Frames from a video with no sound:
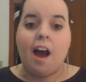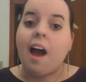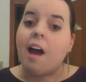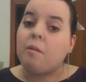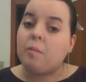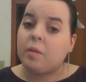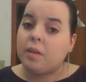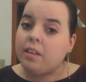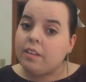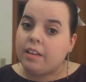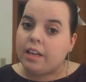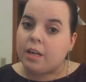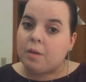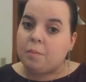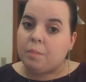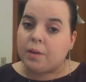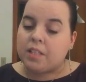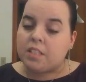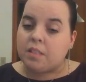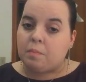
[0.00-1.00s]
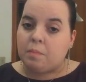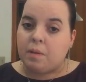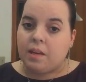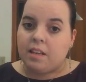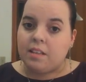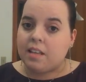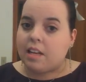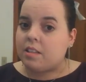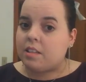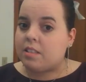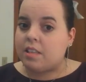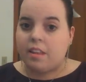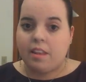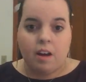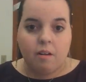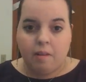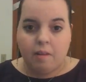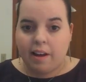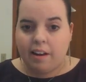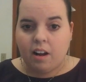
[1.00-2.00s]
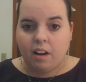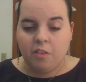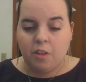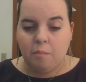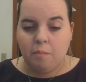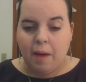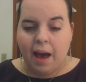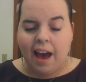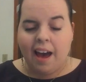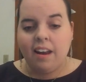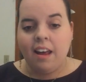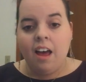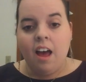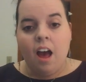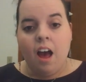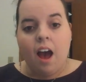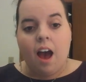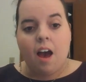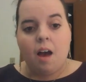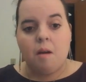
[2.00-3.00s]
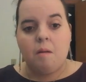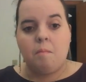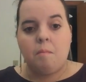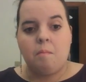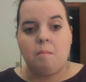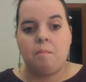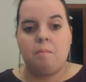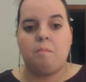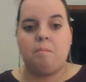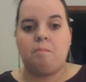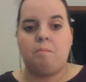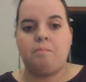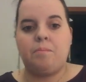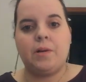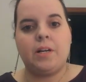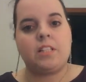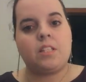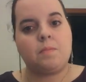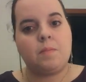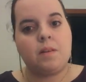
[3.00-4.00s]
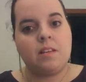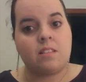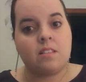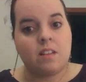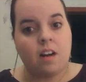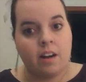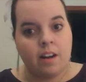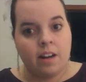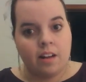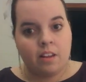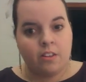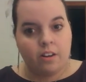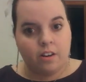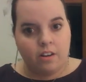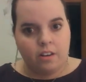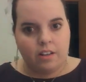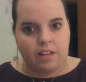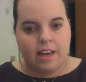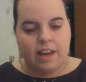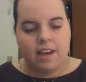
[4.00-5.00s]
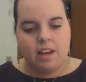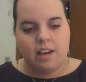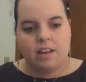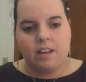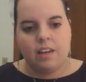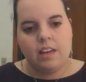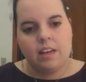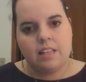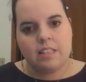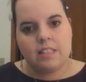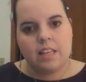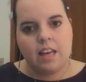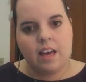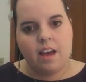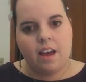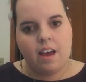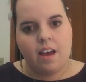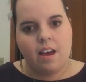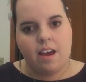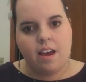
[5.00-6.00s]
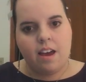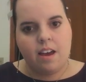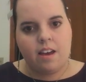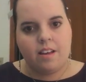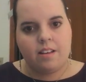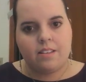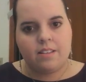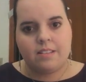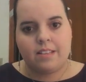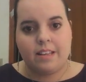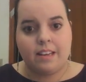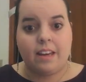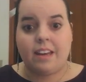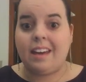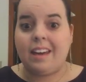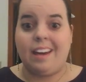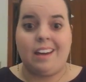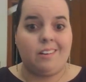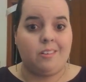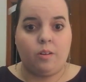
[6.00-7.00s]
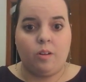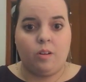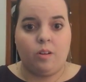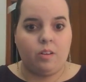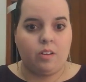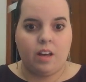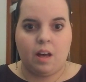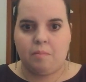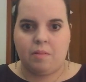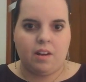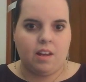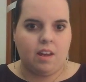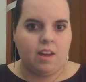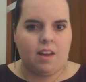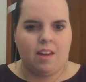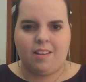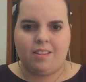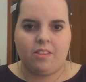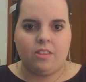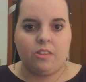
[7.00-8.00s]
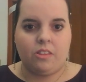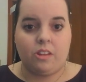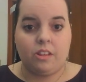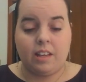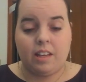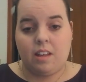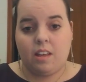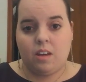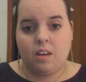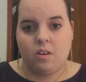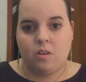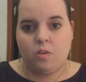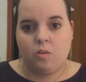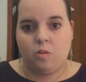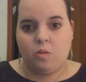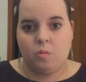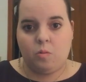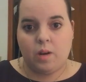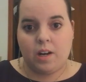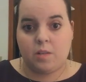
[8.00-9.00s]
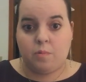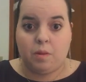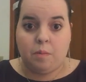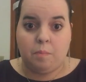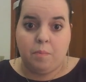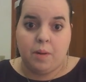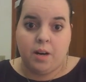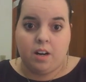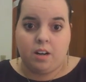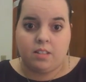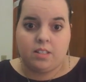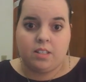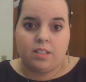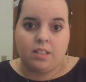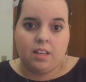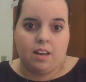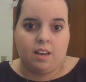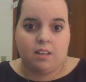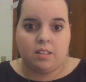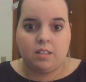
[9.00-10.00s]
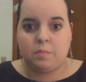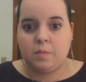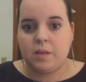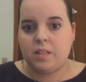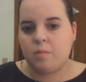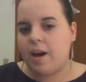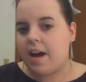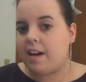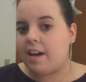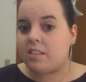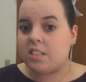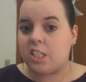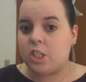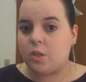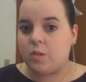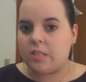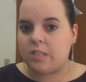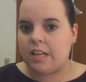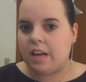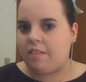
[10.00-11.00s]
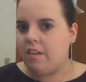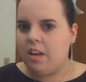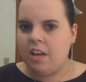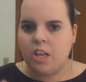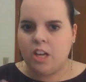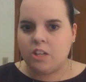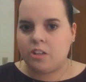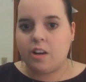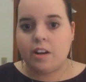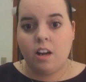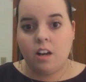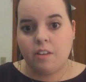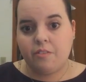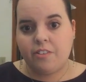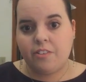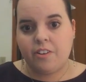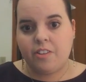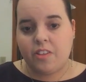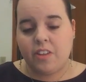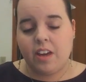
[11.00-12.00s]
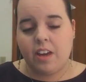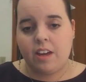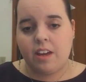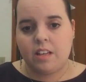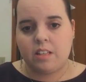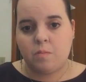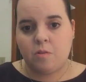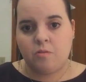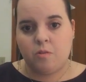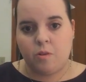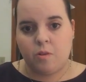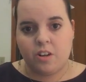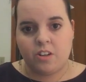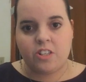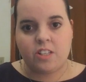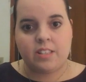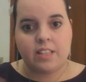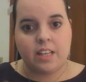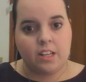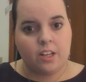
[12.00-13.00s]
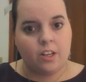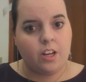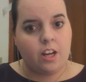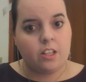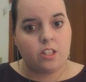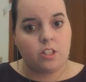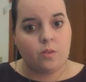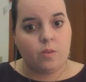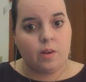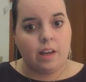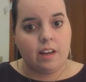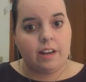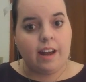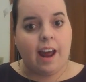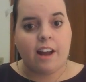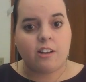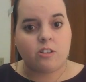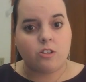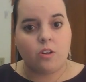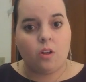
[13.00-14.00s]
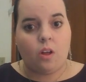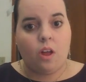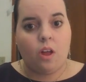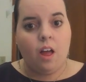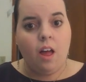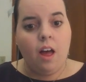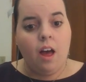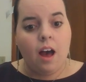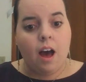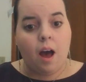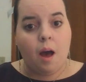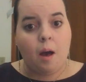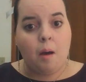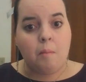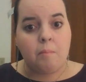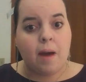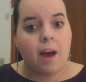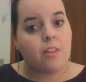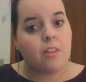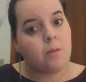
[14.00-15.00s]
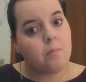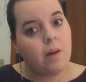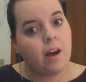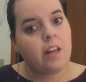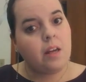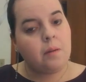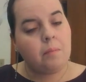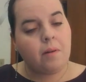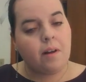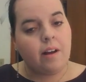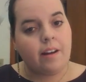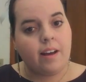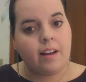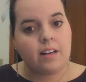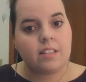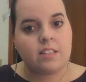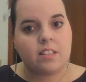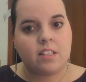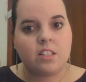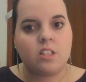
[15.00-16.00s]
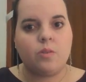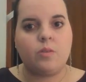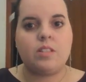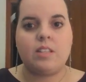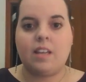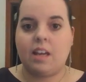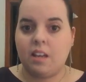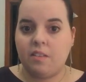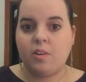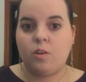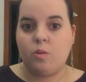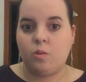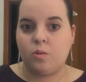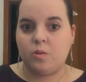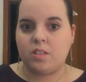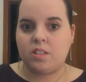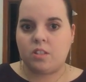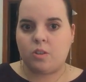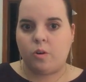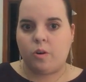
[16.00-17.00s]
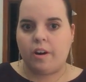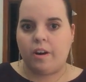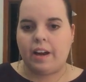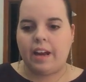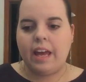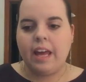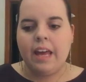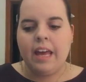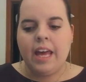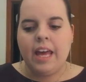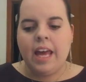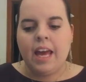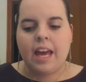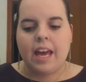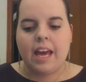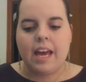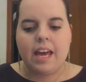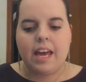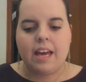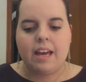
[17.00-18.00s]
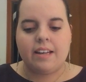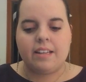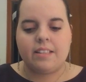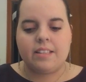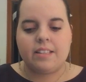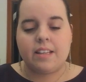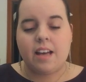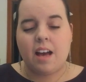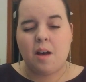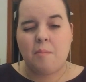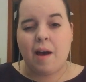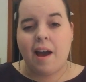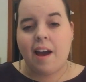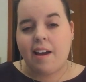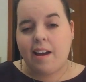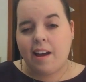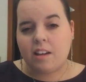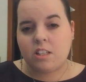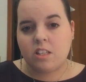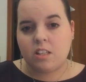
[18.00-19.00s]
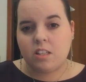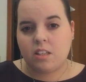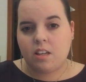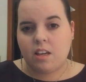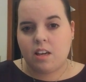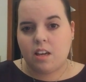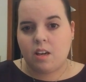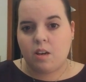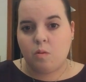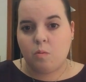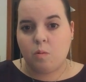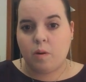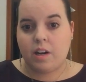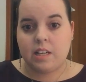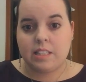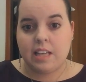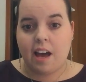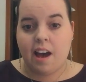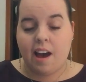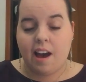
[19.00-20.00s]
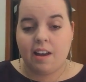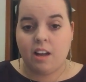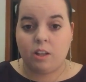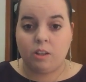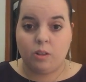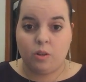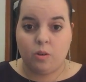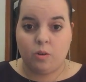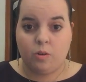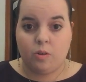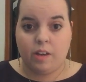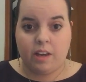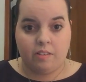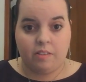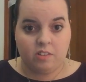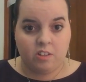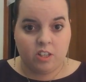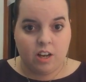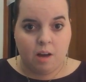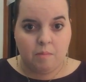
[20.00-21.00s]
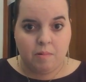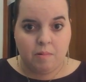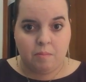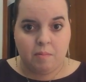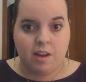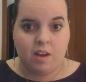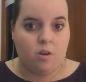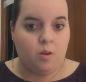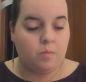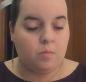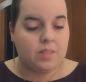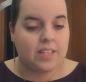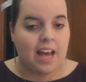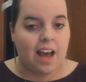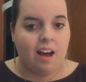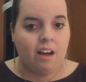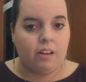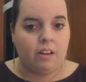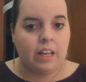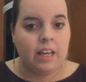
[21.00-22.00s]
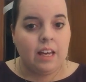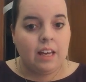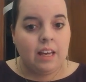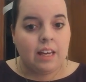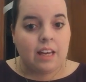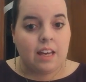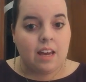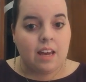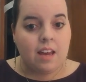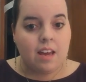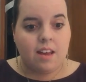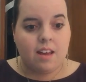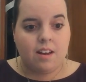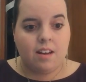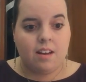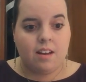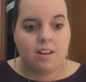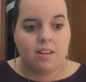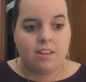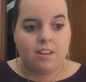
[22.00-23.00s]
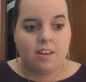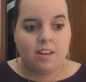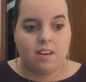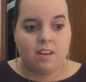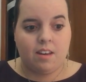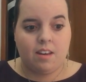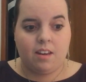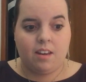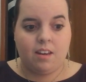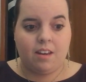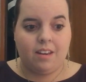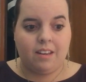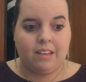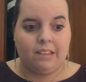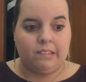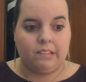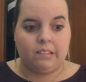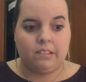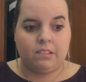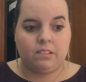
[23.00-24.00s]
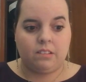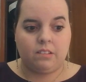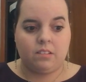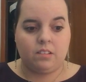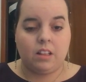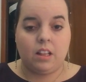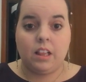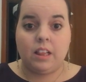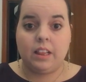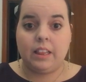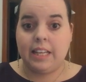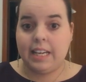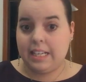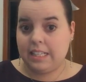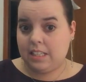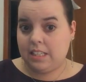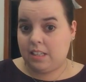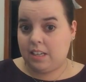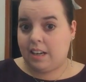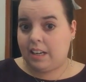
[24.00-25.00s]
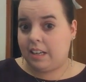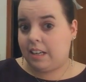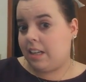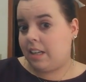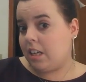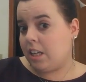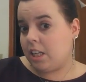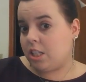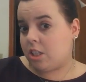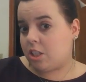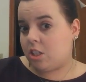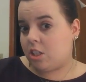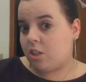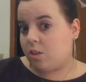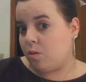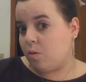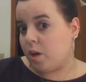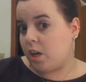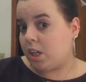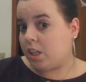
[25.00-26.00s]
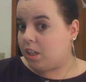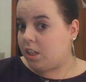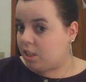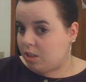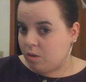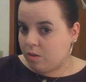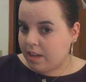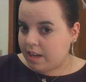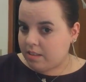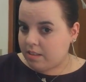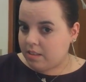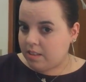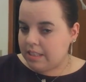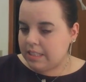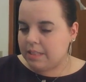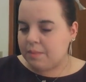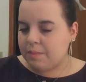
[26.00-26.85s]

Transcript: I really like Burt's Bees. I'll say that right off the bat. Um, Burt's Bees started in the early 80s as like a candle company, and the lady who worked with Bert to take his beeswax and do stuff tried all different things before she settled on doing natural um, bath and body products. And so it's kind of a cool story. And um, I actually worked at a local gift shop in my hometown in the late 90s to early 2000s.